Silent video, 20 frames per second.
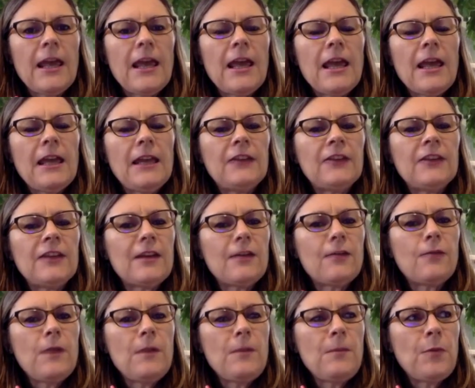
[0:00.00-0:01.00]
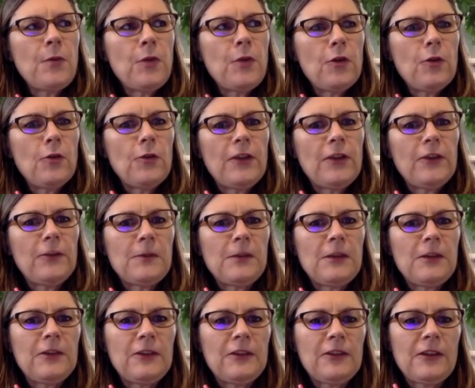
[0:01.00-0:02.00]
He said, if we put all these
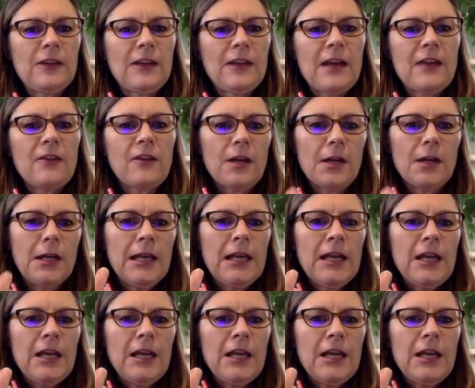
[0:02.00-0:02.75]
pieces together,